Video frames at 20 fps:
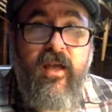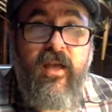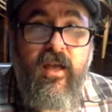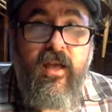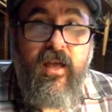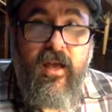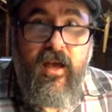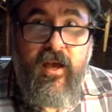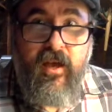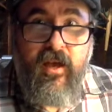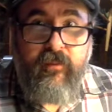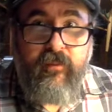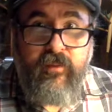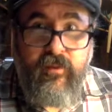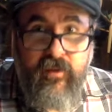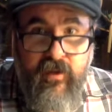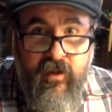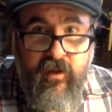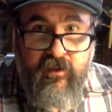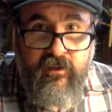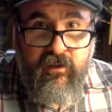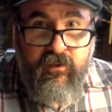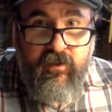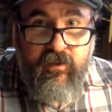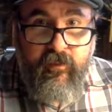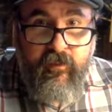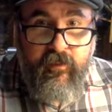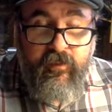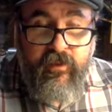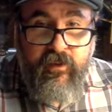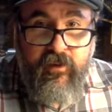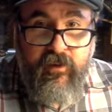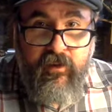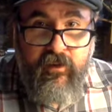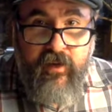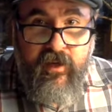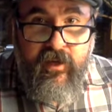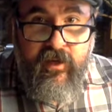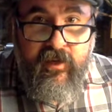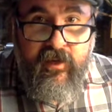You can also come up with your own
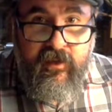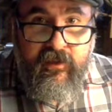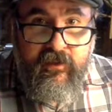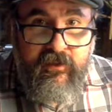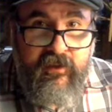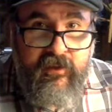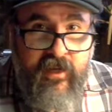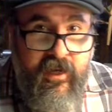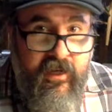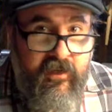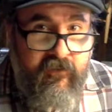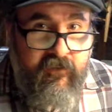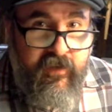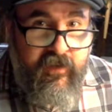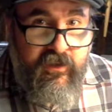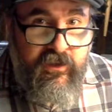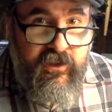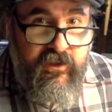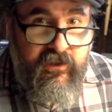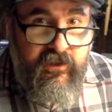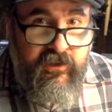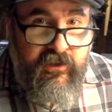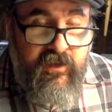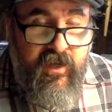ideas and inventions,